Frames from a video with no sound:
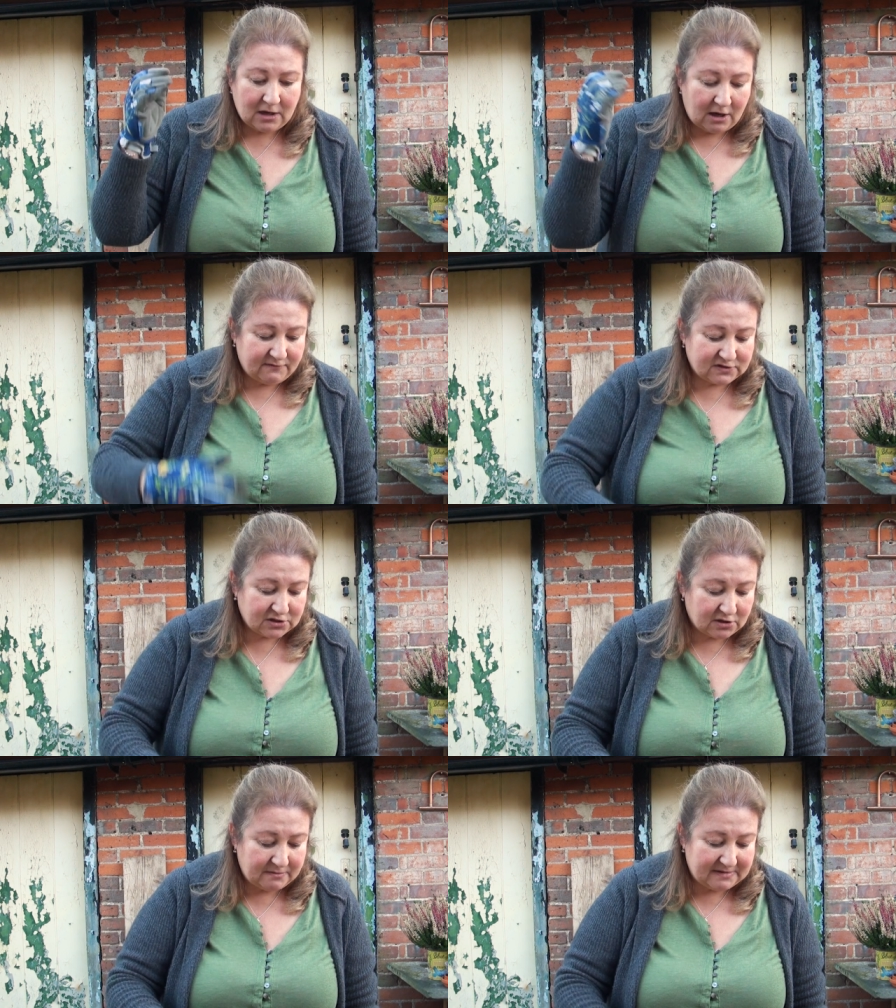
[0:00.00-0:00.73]
over
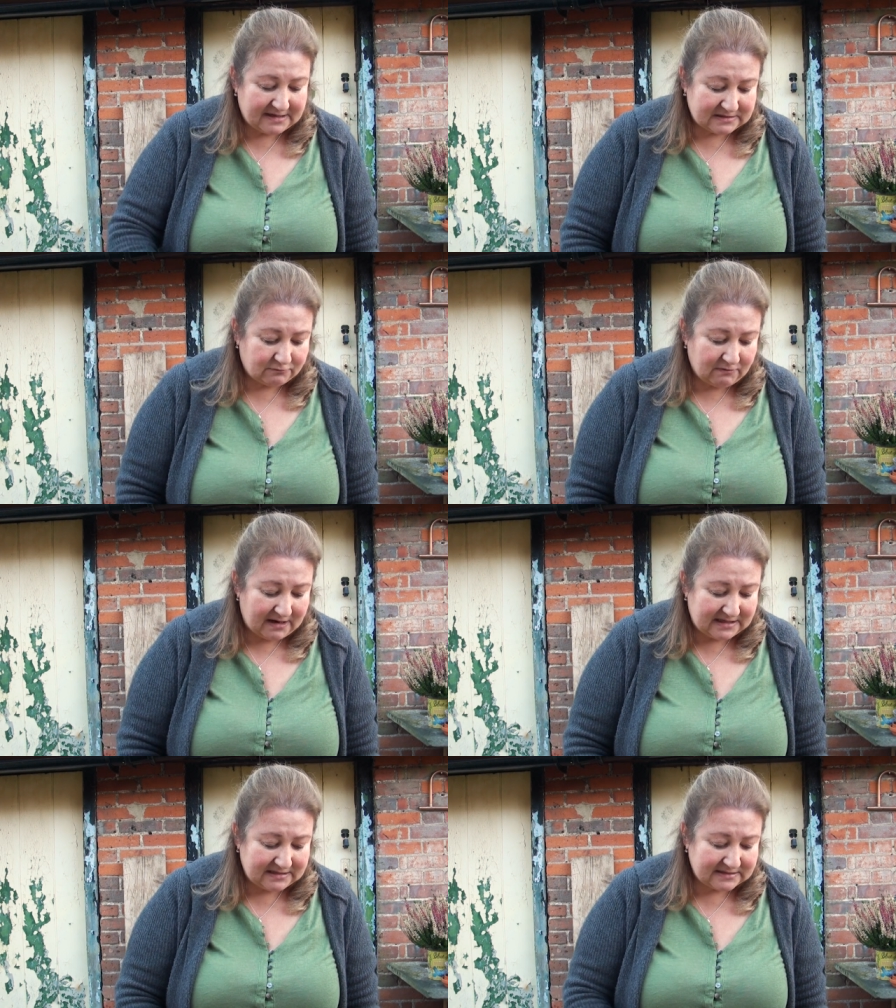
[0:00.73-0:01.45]
time as it
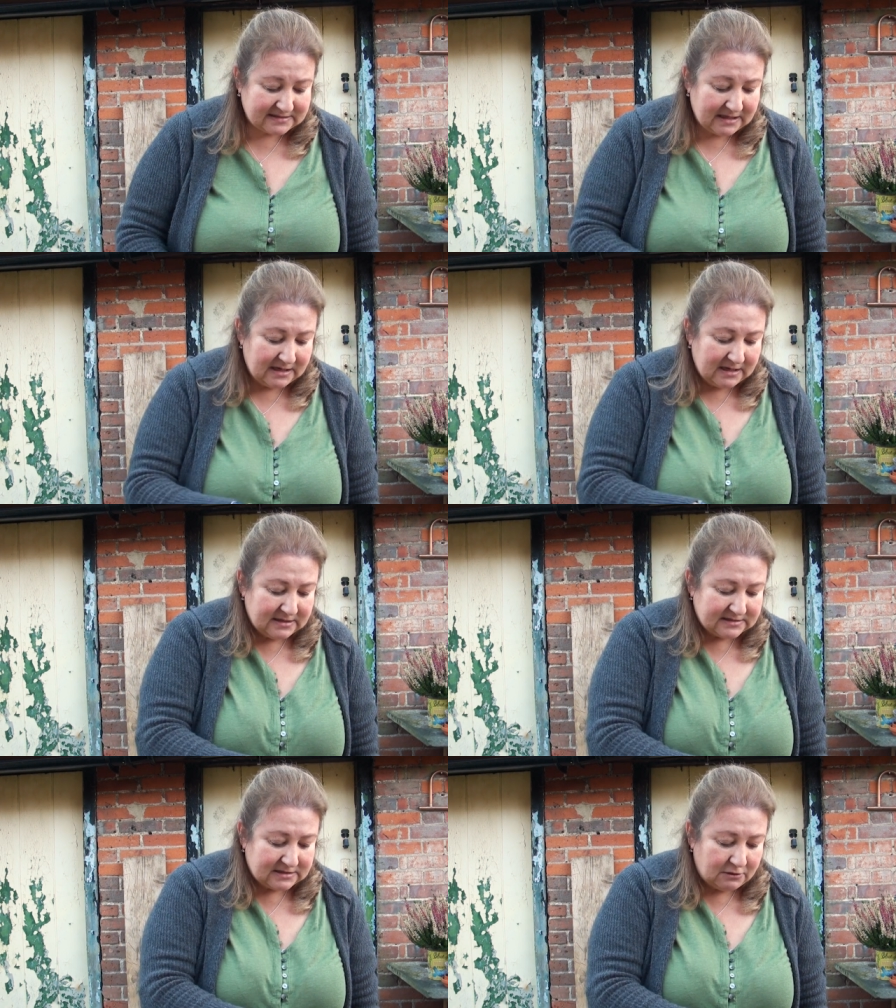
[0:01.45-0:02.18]
rains.
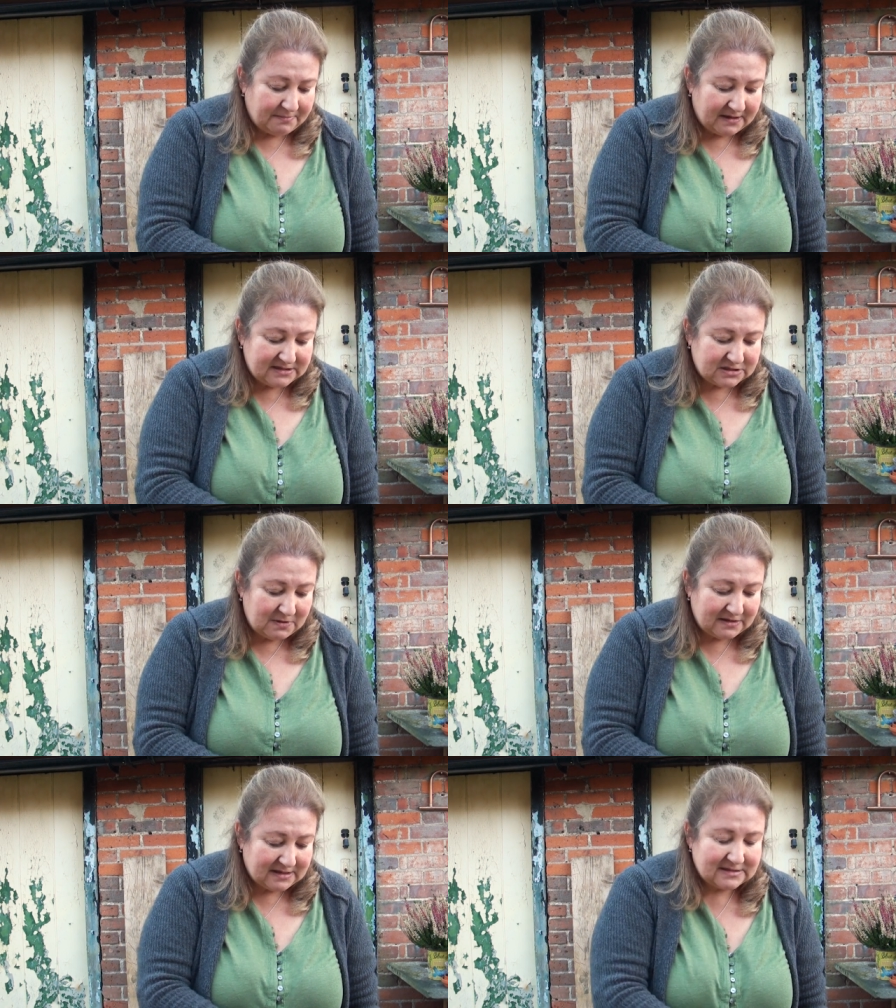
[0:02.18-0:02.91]
So by
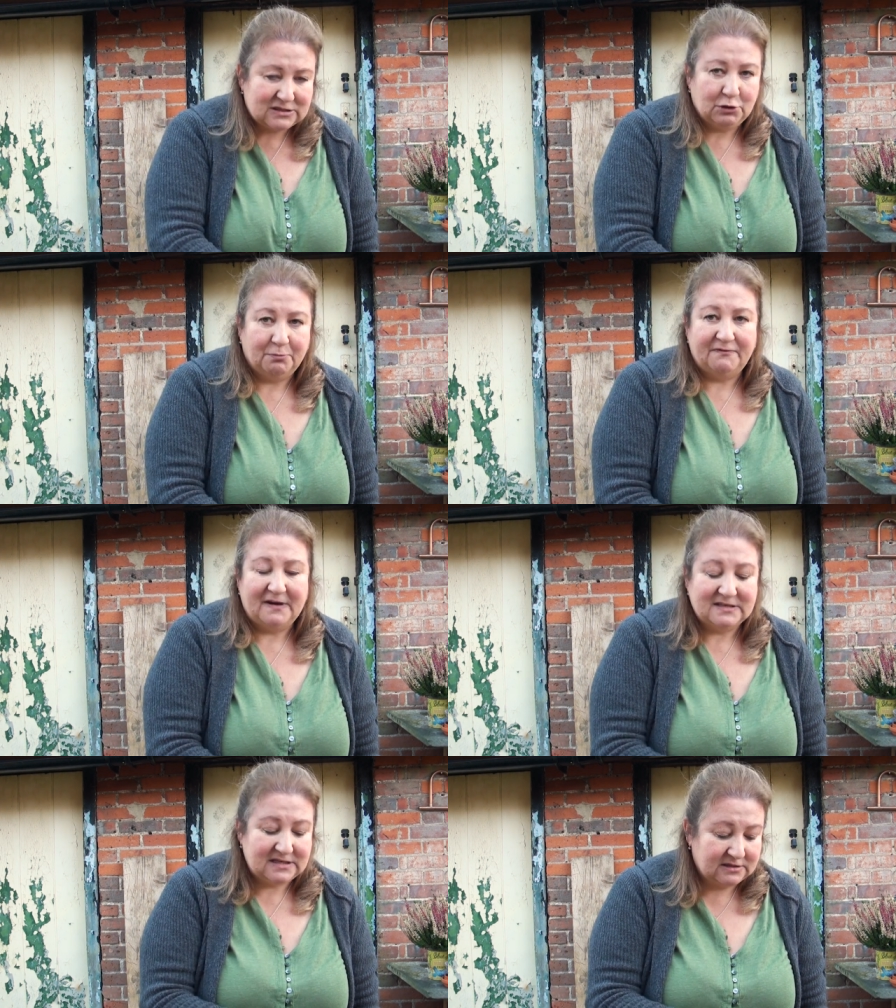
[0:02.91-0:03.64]
doing this you're
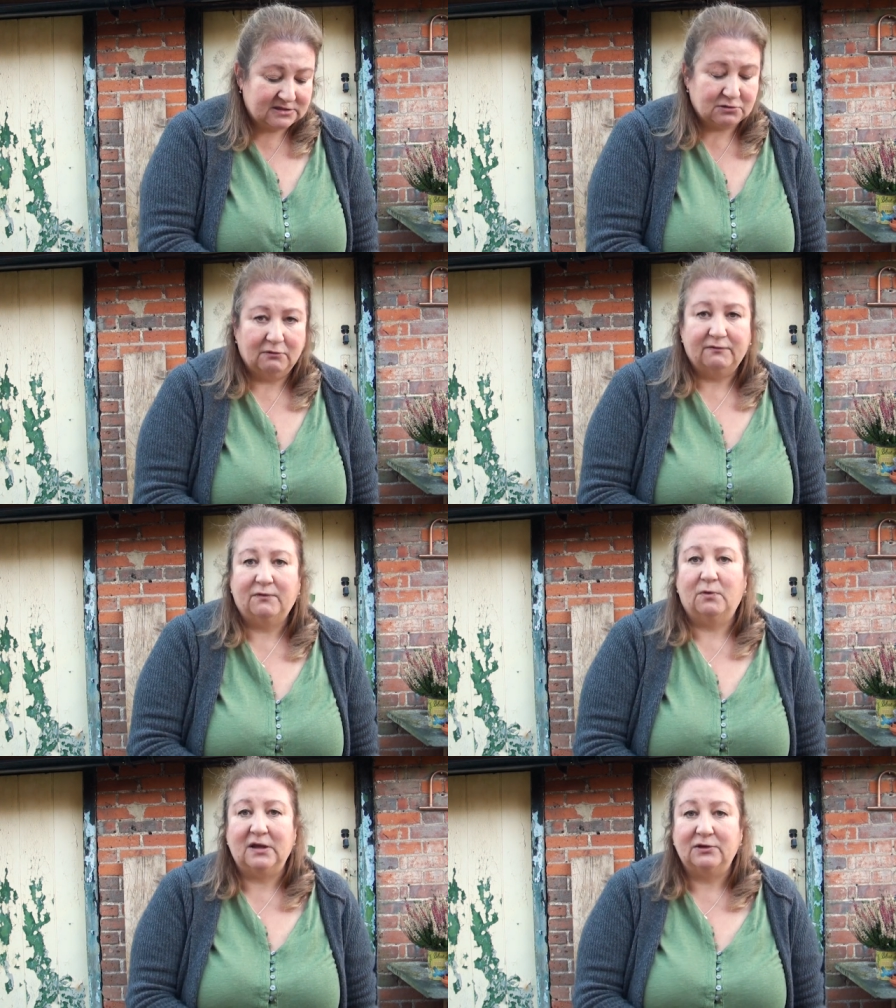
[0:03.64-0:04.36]
preventing the soil
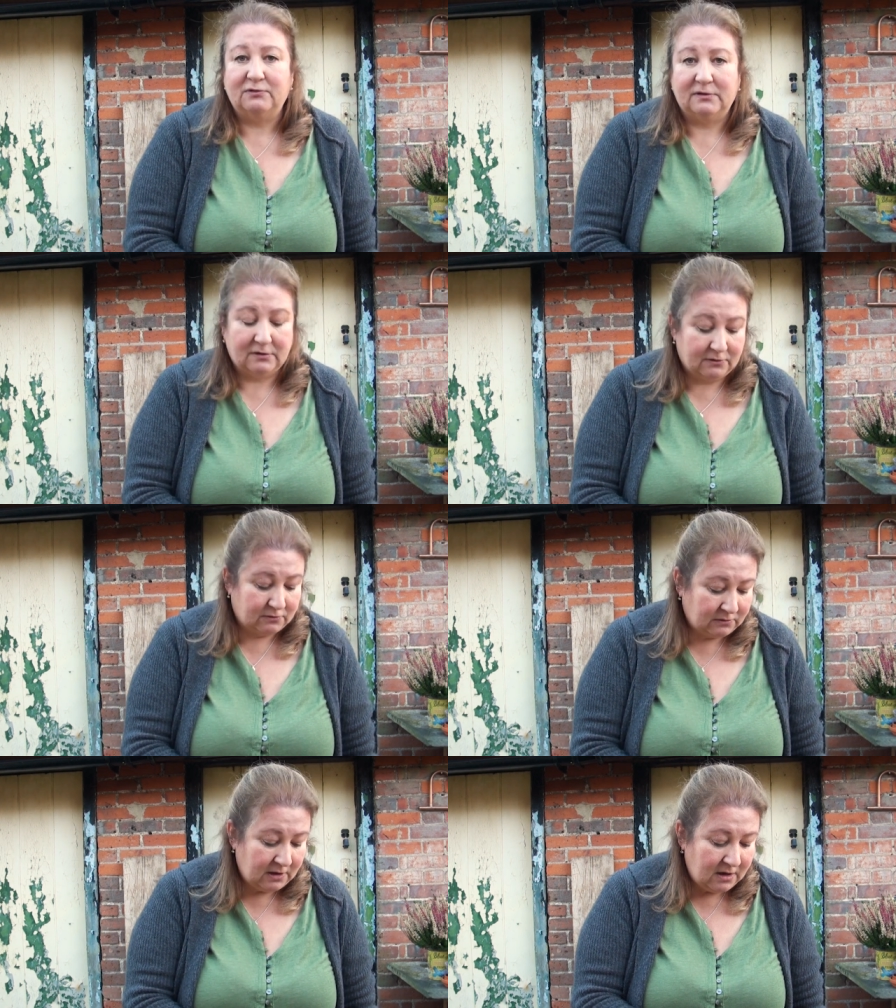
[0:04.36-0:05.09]
falling through the
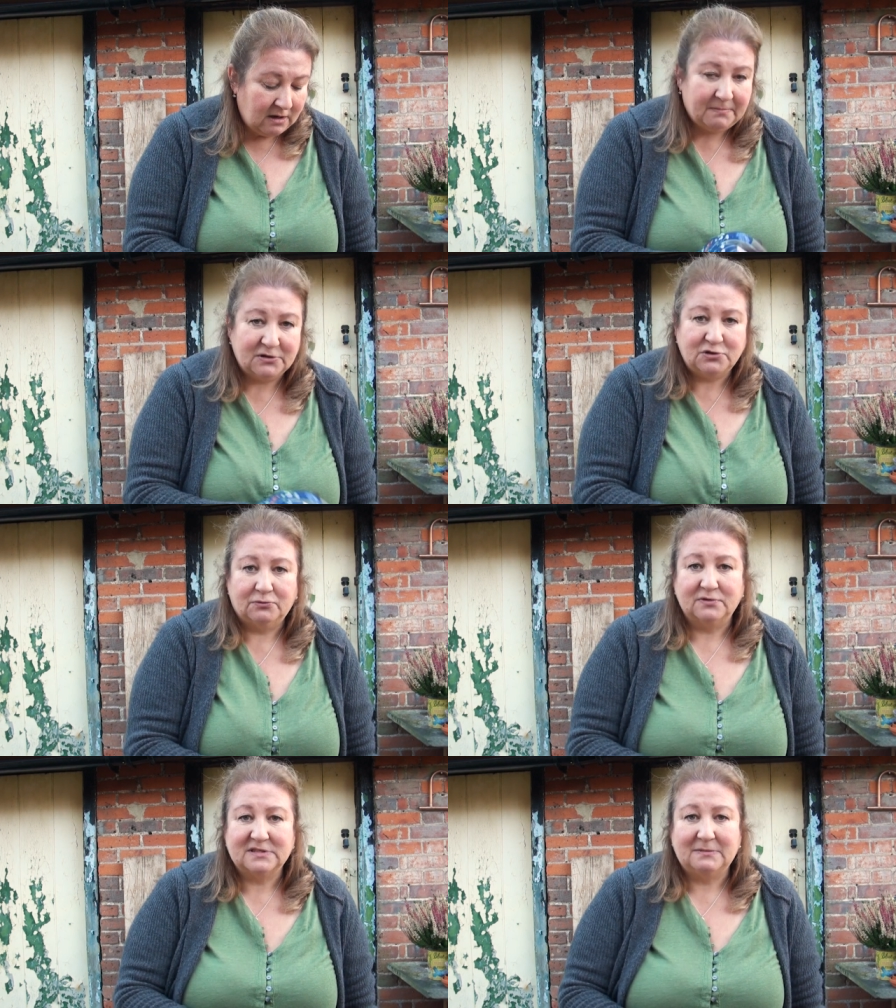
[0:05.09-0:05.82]
hole but you're
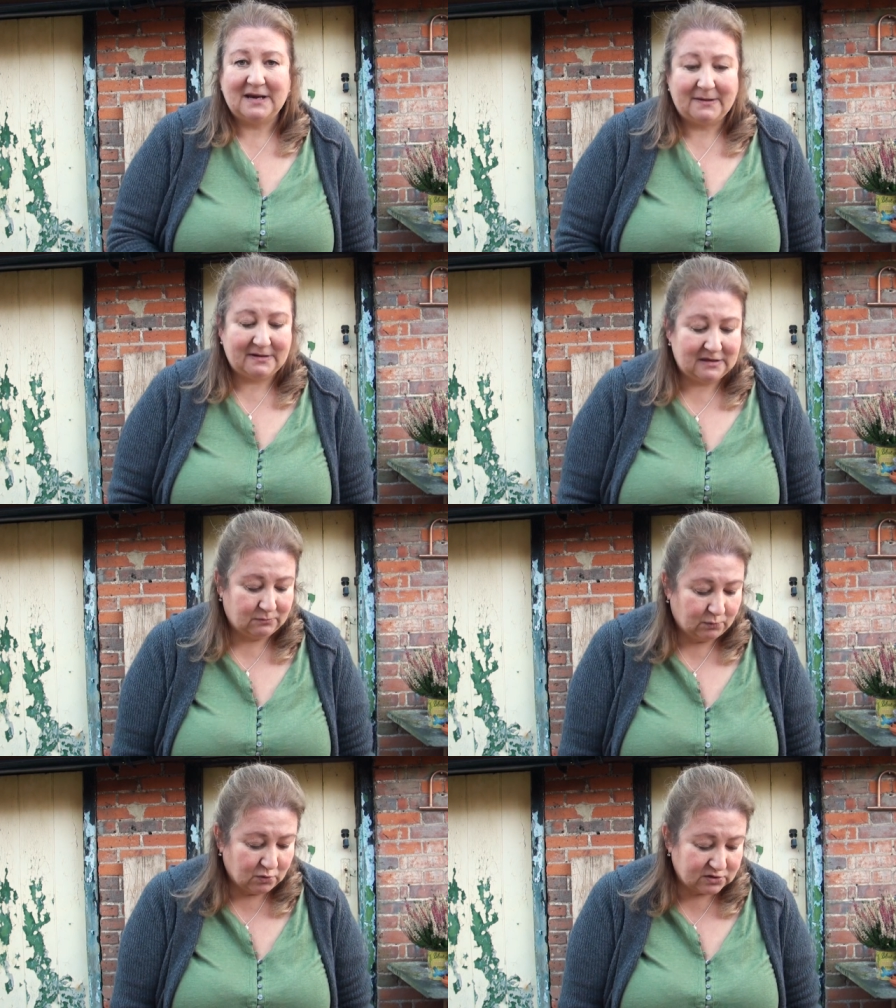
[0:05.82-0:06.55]
also allowing
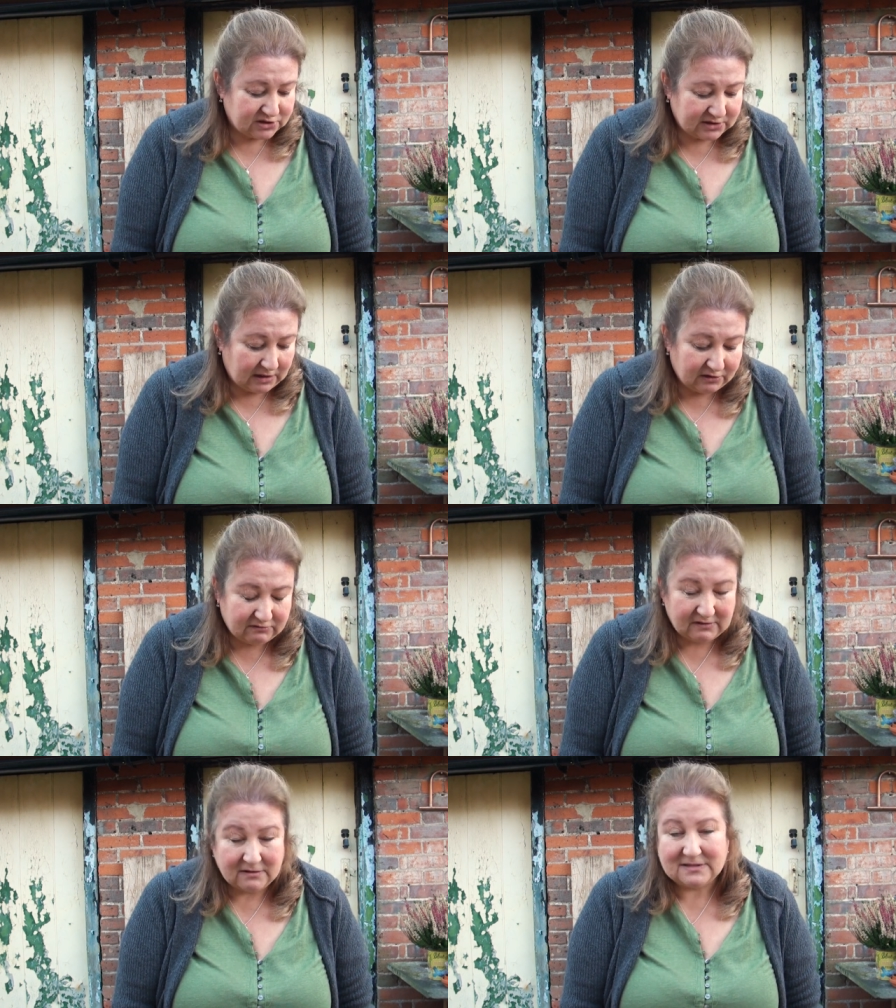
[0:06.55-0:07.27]
the water to go through.